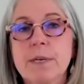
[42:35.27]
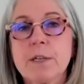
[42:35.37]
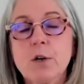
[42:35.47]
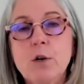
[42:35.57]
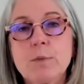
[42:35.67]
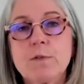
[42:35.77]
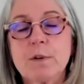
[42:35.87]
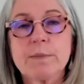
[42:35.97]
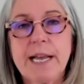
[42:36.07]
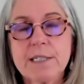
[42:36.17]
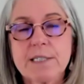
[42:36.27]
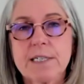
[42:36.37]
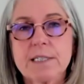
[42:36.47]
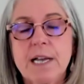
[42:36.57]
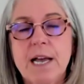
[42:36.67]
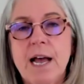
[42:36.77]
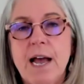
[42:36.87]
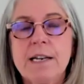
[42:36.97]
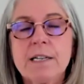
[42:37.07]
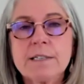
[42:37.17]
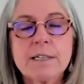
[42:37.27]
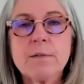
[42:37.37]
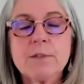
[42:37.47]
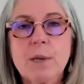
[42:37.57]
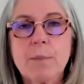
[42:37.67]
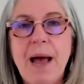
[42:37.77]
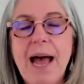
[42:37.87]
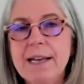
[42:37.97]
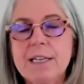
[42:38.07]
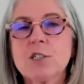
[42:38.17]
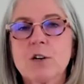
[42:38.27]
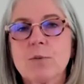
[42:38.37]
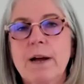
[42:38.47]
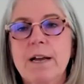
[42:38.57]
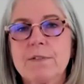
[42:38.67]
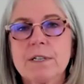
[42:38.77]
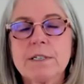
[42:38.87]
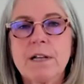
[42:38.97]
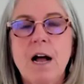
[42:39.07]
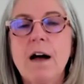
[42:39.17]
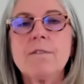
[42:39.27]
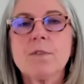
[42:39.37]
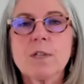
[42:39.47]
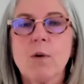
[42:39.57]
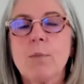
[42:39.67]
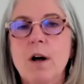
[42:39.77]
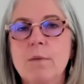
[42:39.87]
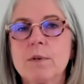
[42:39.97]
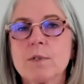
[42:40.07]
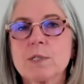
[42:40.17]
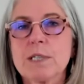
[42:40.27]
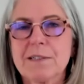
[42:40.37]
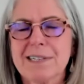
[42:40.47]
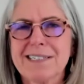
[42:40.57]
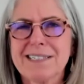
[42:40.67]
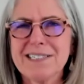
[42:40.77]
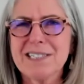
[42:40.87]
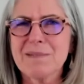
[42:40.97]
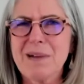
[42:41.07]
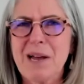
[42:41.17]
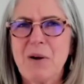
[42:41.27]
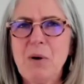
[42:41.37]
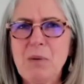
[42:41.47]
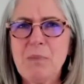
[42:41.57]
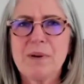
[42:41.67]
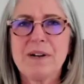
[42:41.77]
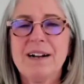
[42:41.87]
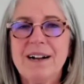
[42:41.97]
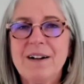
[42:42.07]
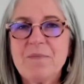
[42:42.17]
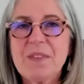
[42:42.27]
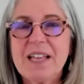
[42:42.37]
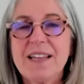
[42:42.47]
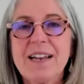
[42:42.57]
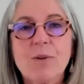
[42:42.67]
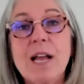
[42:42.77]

me the hoops from Texas. And a little package arrived, a little envelope almost. I was like, this is my hoop. And then I was